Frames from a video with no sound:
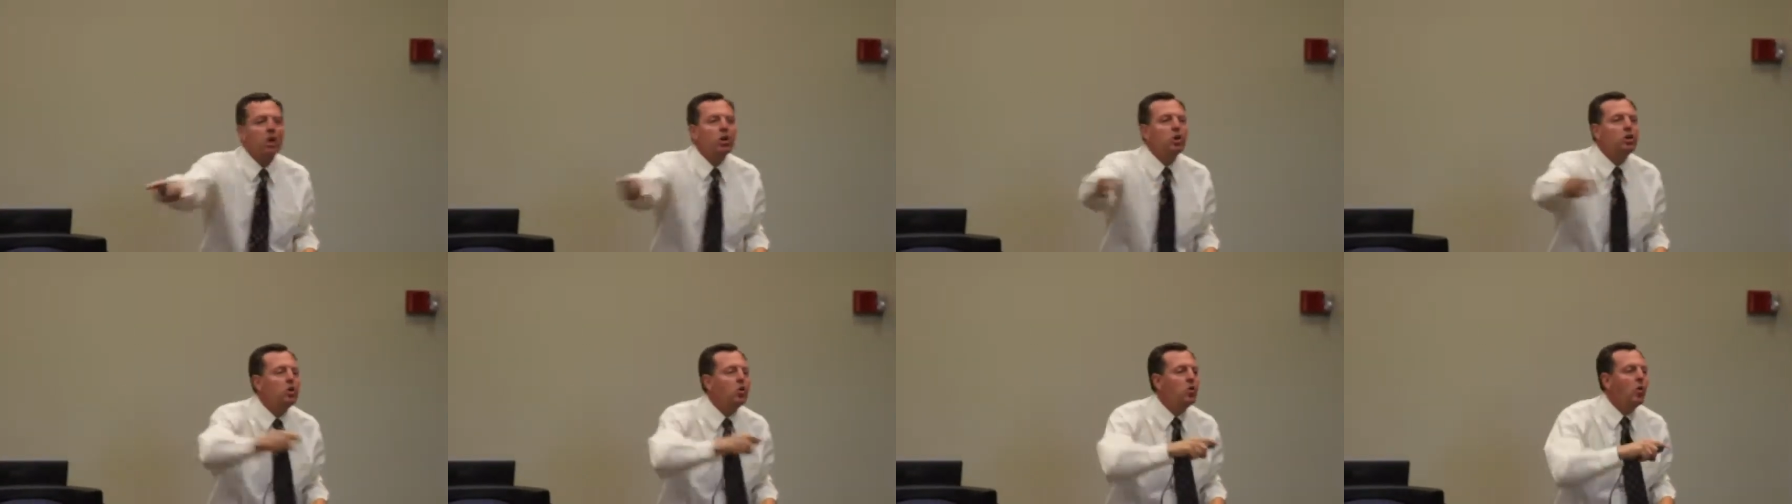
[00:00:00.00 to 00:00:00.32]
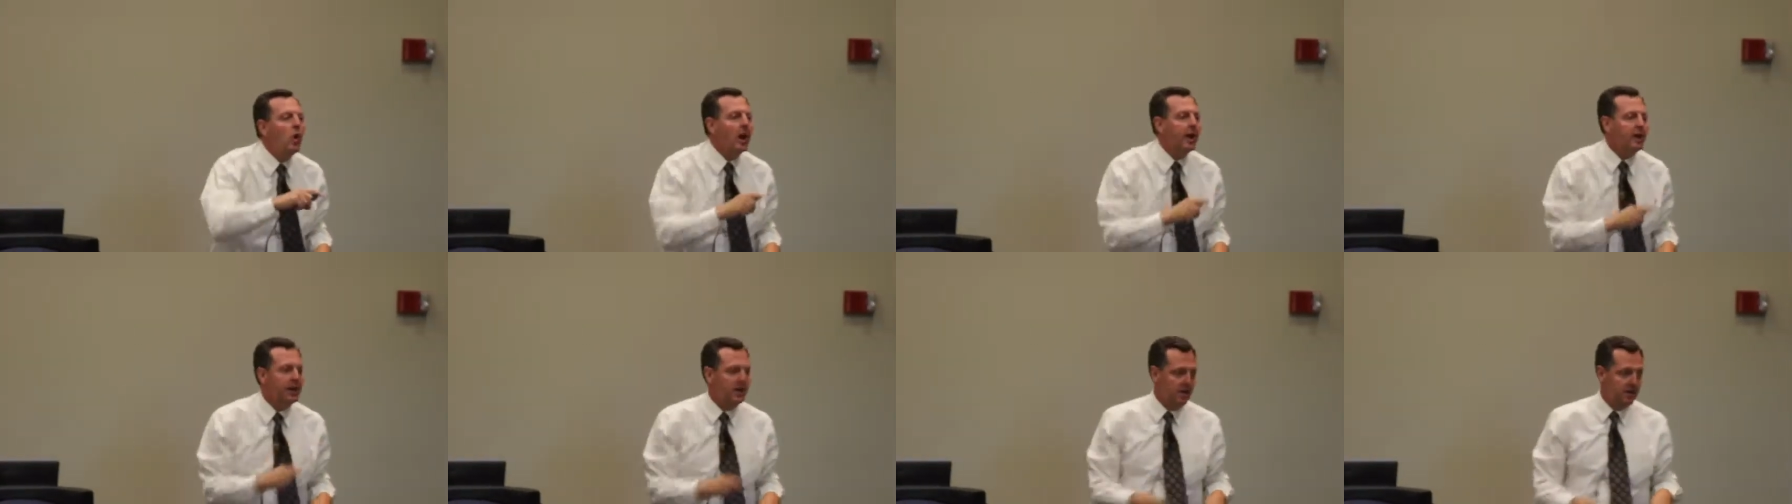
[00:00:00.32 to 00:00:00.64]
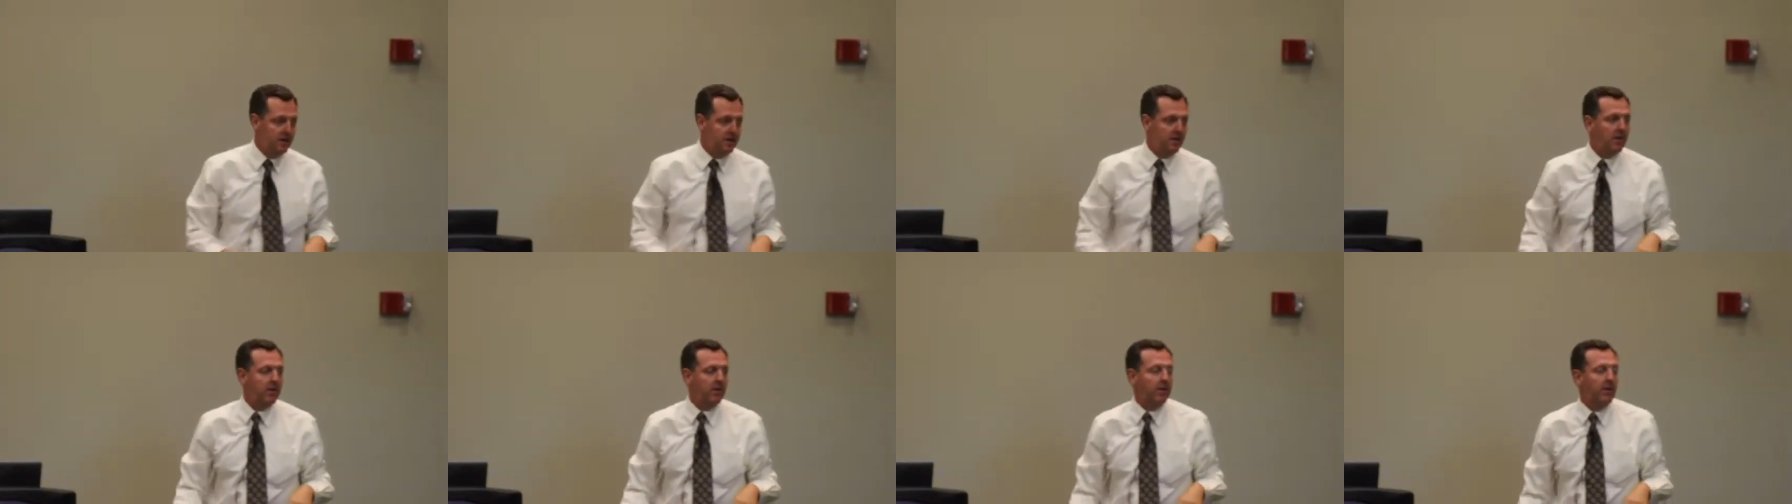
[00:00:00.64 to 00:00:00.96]
new
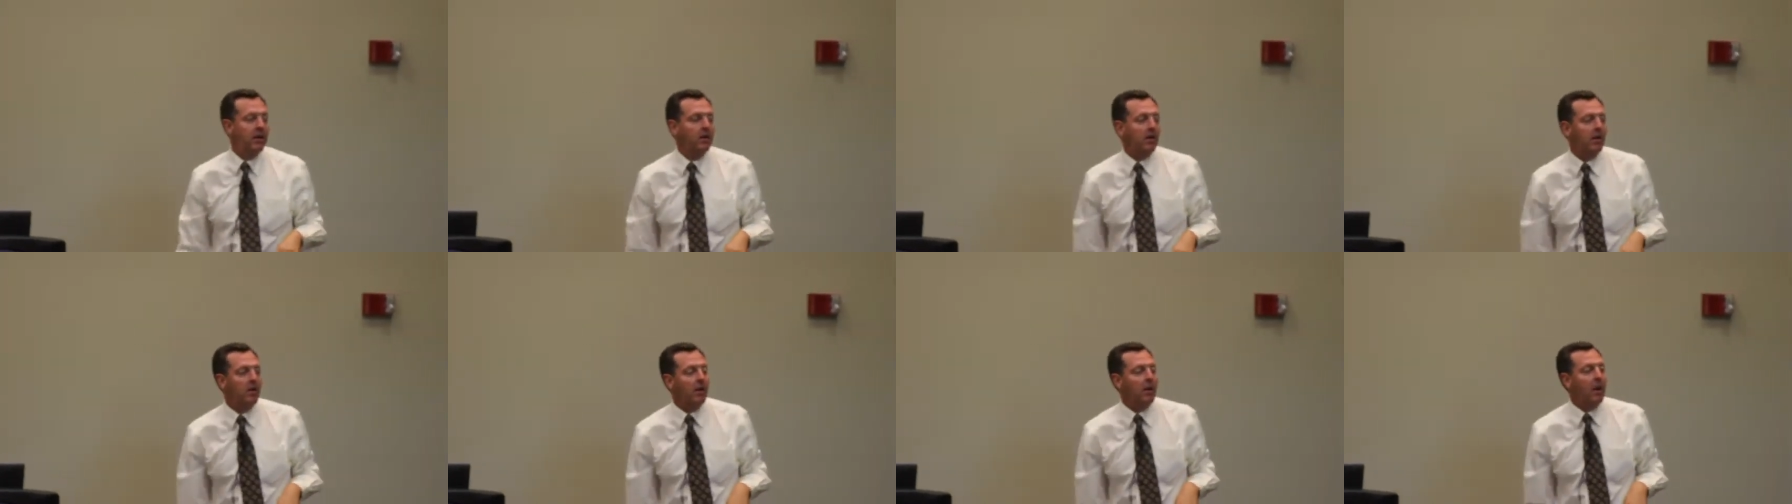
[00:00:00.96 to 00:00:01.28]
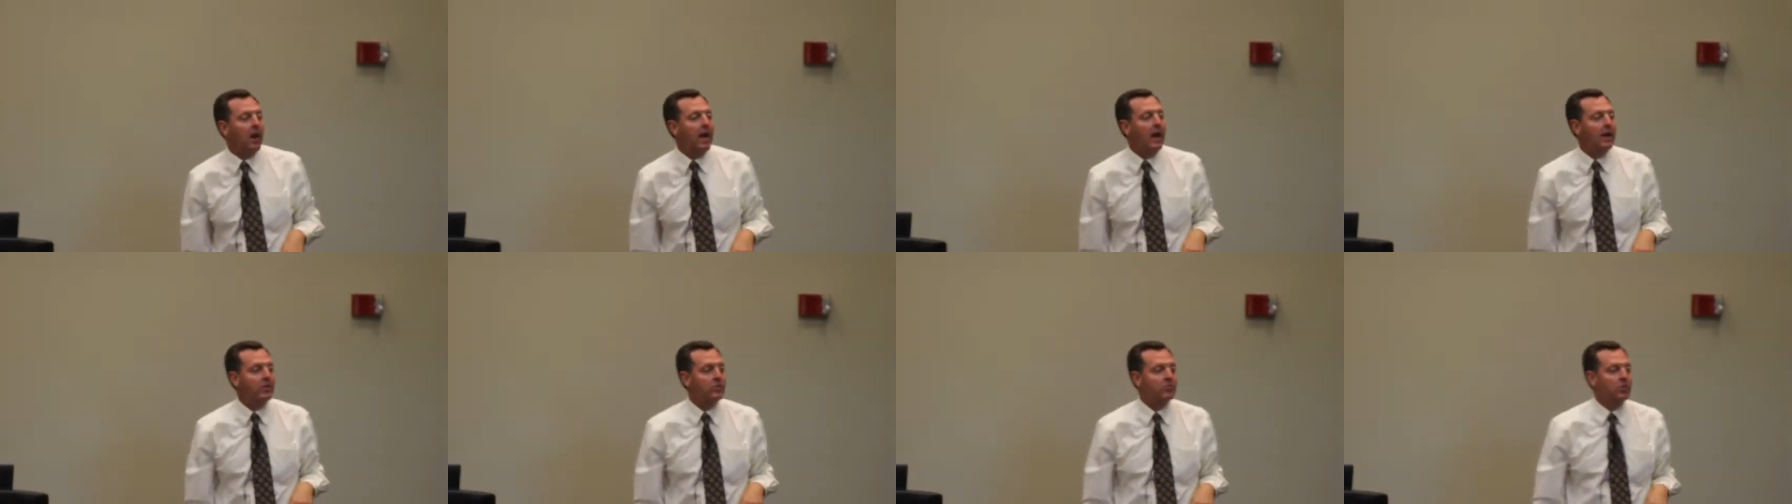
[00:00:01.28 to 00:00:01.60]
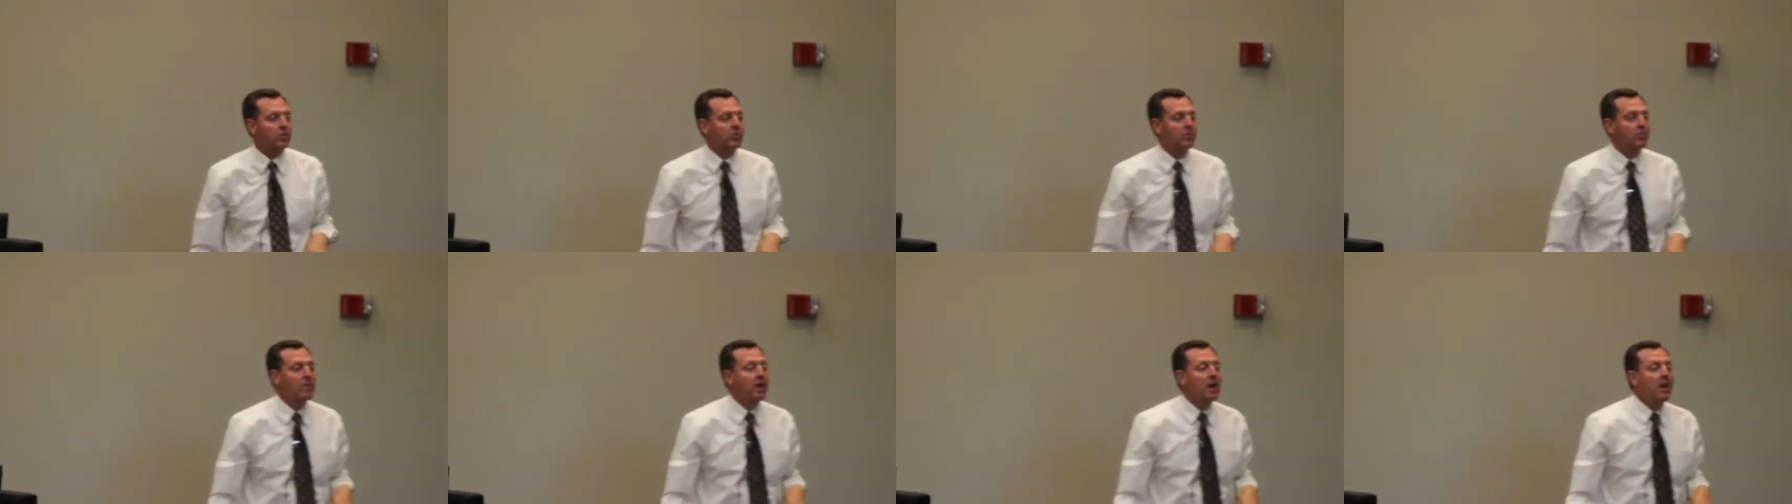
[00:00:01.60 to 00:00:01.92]
ideas in our
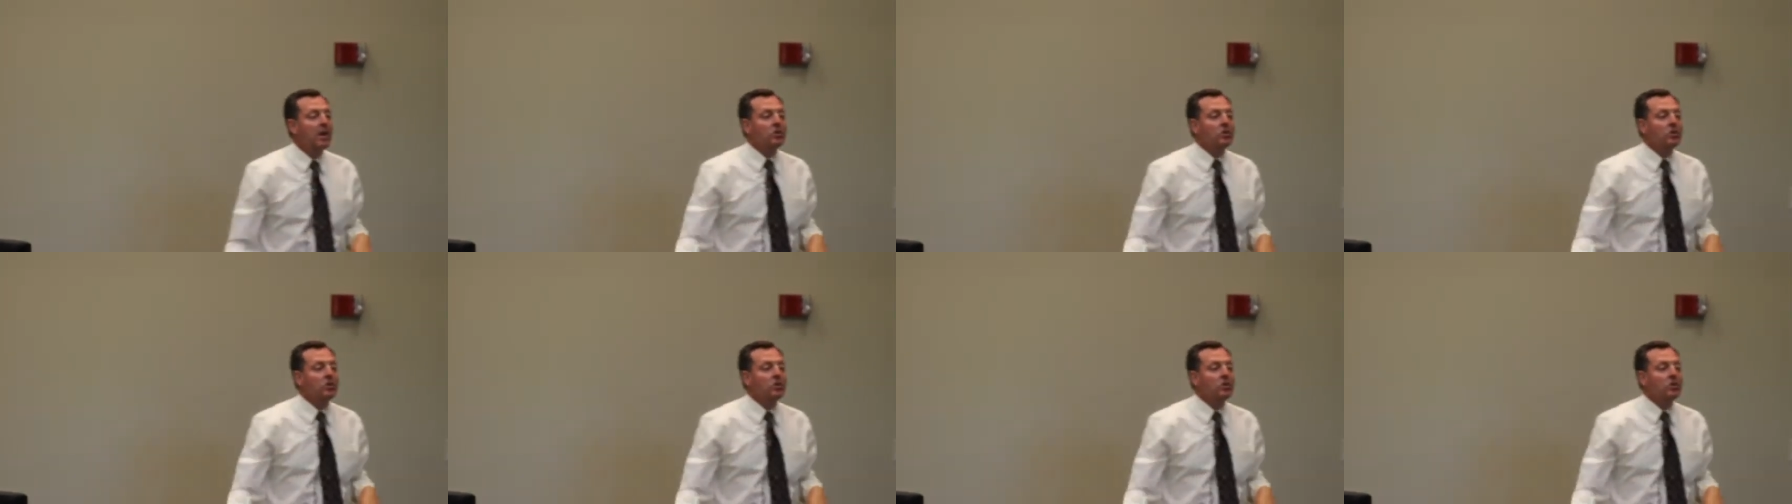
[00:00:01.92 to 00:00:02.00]
classroom.